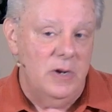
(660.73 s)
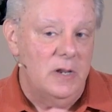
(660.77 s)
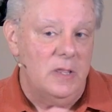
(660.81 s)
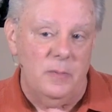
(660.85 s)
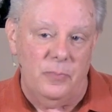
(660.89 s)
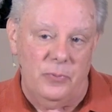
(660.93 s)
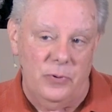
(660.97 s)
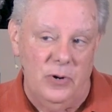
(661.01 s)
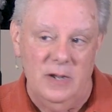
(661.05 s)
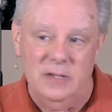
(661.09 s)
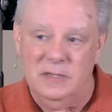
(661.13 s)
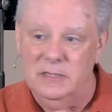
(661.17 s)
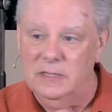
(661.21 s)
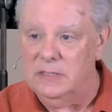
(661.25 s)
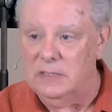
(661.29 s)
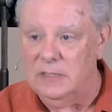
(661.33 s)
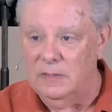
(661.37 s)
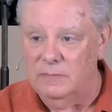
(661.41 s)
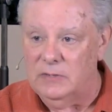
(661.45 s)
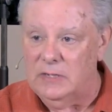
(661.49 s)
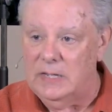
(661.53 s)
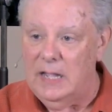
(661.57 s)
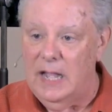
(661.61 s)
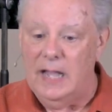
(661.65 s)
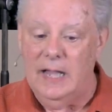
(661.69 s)
into the presence
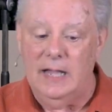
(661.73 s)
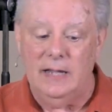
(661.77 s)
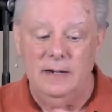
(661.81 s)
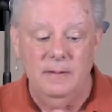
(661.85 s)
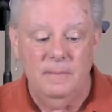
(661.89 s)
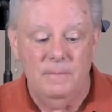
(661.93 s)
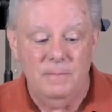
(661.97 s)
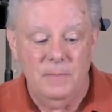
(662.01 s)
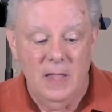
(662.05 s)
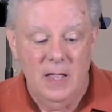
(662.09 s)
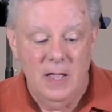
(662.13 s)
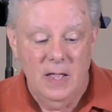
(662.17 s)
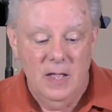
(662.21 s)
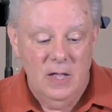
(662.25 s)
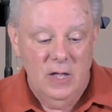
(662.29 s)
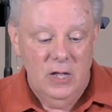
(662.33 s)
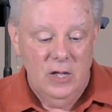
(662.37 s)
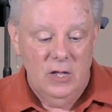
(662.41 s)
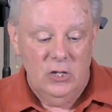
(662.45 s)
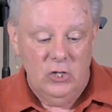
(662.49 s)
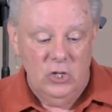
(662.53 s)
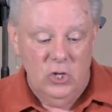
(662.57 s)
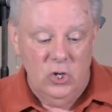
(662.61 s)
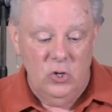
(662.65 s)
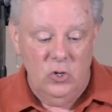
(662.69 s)
of God,
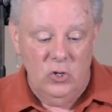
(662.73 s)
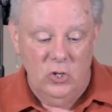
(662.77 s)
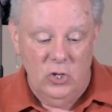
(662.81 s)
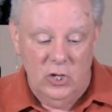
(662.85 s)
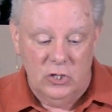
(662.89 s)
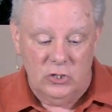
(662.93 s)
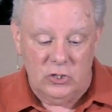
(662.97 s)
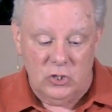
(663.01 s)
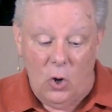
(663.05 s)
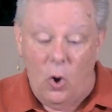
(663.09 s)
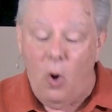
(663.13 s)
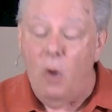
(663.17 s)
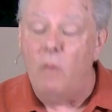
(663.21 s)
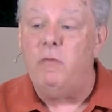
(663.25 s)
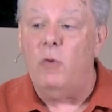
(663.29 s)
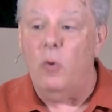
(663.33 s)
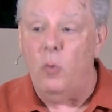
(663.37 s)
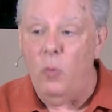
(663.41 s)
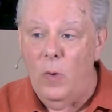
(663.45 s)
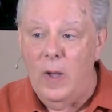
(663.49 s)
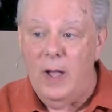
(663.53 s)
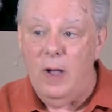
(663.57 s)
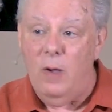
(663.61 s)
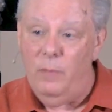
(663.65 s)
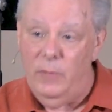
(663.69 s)
it's
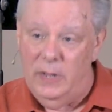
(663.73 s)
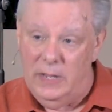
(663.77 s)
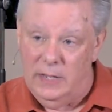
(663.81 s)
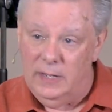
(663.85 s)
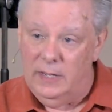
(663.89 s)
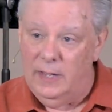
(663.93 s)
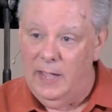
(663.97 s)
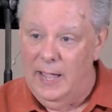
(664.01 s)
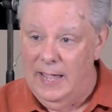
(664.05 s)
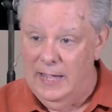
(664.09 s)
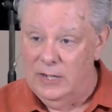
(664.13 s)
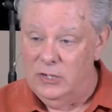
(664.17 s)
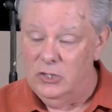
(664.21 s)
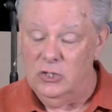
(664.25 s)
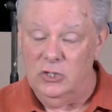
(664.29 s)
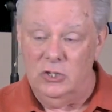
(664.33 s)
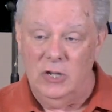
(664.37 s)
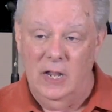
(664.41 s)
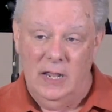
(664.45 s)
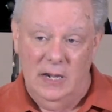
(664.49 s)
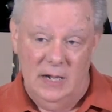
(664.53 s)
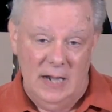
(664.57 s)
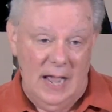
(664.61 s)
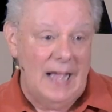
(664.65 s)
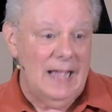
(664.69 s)
overwhelming.
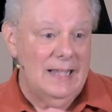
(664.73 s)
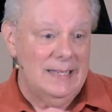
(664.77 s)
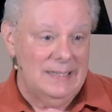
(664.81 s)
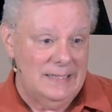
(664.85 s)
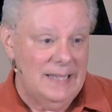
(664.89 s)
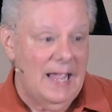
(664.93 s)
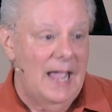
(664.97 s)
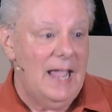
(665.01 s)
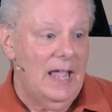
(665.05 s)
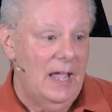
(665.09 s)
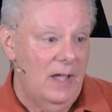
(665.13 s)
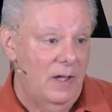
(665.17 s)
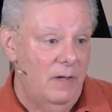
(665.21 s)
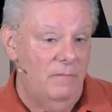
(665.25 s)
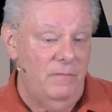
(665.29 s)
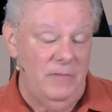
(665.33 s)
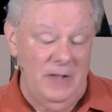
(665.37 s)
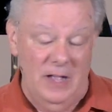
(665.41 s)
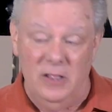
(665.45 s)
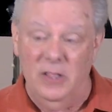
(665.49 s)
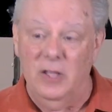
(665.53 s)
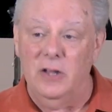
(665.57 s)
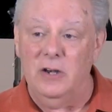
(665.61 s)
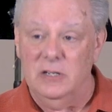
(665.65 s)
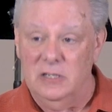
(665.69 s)
And Isaiah
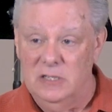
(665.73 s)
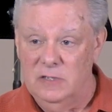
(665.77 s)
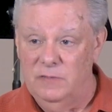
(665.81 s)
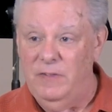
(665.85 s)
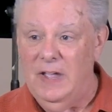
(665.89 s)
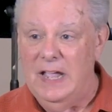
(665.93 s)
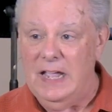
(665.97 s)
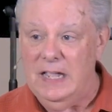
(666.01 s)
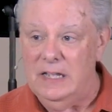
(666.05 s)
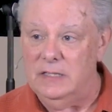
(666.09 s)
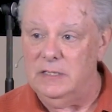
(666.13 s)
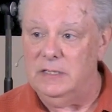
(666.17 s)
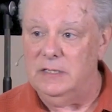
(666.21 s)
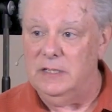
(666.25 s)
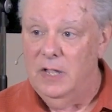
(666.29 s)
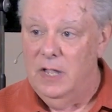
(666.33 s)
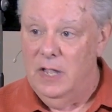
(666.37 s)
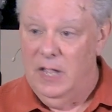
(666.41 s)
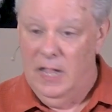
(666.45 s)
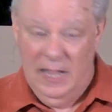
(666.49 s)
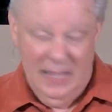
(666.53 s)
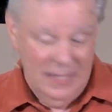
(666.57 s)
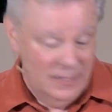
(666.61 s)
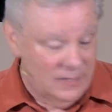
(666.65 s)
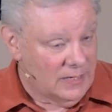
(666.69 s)
fell on his face
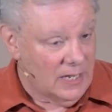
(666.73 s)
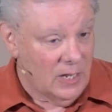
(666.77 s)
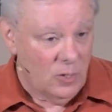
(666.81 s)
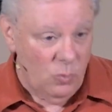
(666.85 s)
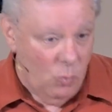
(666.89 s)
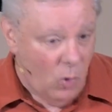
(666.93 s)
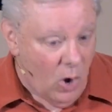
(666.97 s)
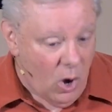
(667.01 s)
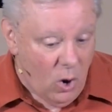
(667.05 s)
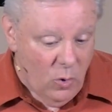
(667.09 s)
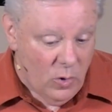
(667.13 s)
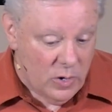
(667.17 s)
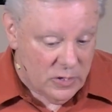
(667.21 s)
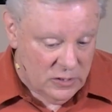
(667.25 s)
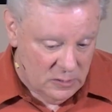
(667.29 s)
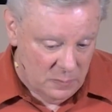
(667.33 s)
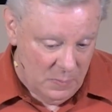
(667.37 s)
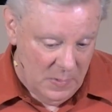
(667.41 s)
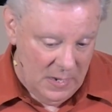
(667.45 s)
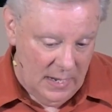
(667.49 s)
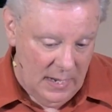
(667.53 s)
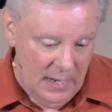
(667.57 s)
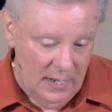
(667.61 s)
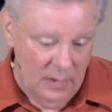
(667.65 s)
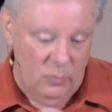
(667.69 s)
and said, "Woe is
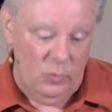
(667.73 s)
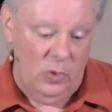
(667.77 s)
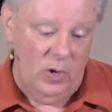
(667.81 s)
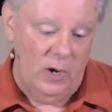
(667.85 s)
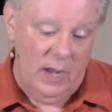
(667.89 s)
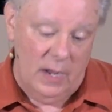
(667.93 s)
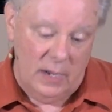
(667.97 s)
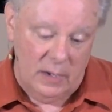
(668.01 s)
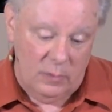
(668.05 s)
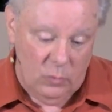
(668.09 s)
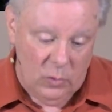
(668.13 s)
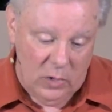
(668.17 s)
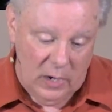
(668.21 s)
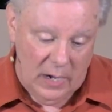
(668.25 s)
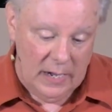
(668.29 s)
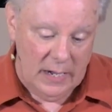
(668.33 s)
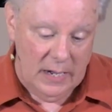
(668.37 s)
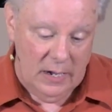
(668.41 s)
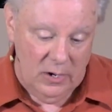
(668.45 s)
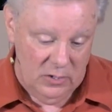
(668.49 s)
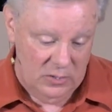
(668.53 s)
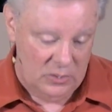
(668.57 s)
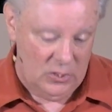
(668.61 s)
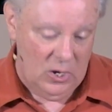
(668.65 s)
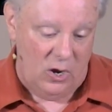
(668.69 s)
me." And we're not
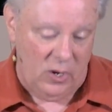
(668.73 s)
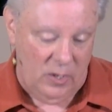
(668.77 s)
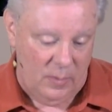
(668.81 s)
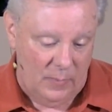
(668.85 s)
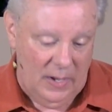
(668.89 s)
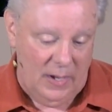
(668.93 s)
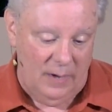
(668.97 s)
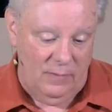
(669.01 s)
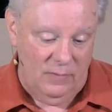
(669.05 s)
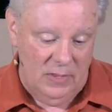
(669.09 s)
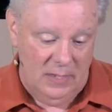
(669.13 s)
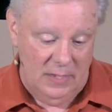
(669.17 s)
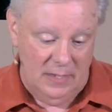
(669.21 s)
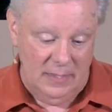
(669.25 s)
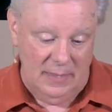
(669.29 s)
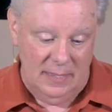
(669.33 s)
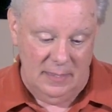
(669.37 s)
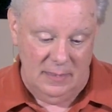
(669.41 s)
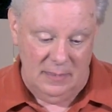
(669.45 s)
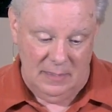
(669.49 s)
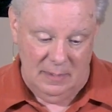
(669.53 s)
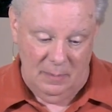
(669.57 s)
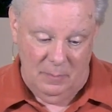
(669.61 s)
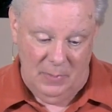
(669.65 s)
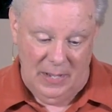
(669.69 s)
here to talk about
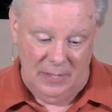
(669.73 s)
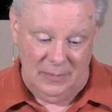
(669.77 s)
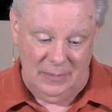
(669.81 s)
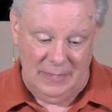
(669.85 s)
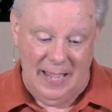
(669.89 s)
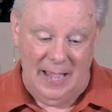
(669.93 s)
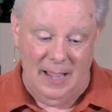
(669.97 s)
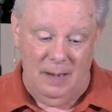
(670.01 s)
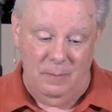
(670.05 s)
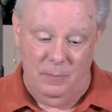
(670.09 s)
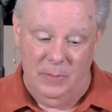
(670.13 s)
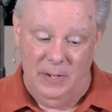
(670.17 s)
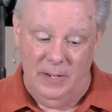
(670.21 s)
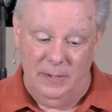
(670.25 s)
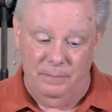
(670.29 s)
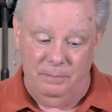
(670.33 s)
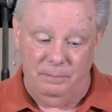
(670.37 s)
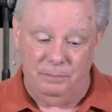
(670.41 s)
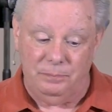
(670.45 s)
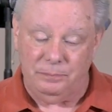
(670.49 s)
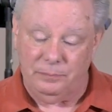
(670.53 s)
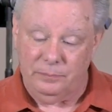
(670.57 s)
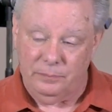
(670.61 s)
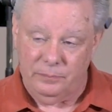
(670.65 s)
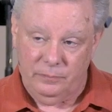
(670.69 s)
everything about that,
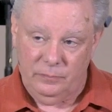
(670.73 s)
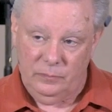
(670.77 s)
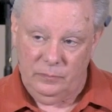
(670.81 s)
but